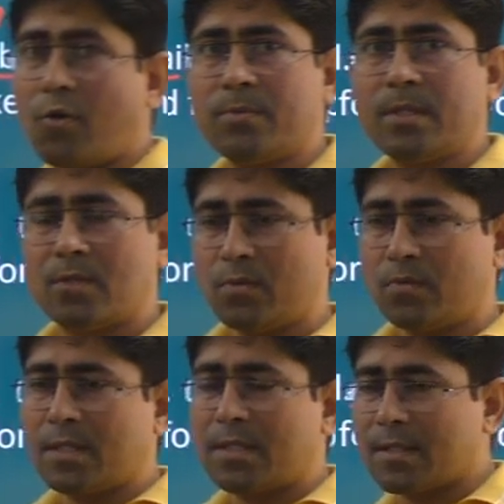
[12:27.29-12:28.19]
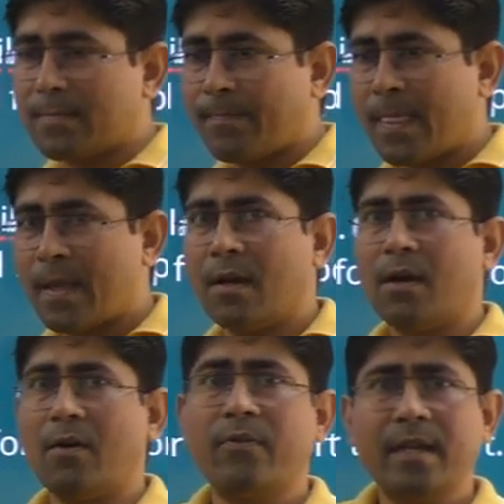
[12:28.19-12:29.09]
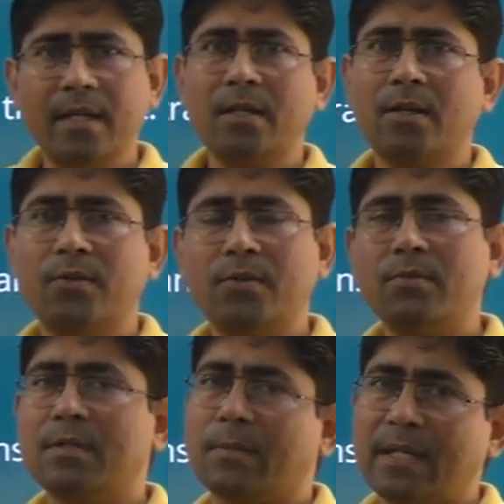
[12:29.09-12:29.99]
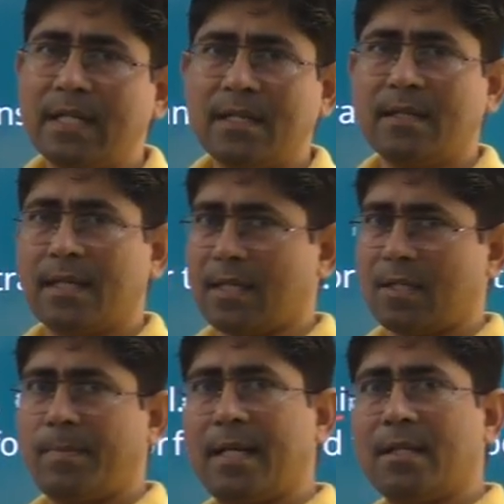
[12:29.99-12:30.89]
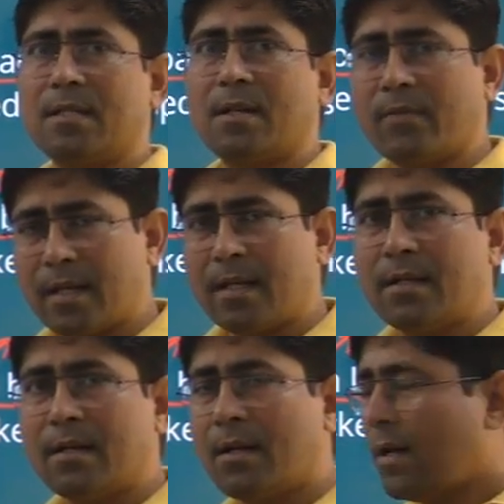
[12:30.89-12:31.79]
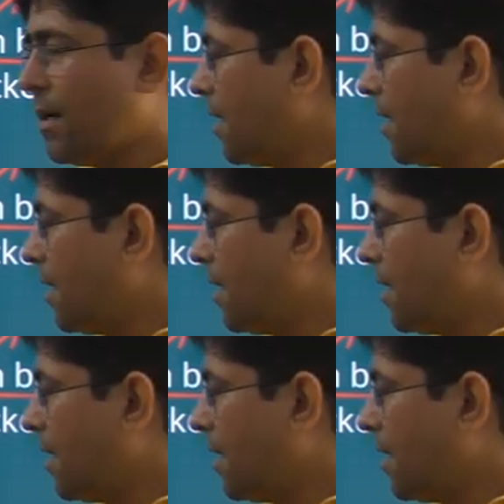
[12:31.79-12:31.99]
I hope these 2 words are very clear to you. The meanings and the spellings are very clear.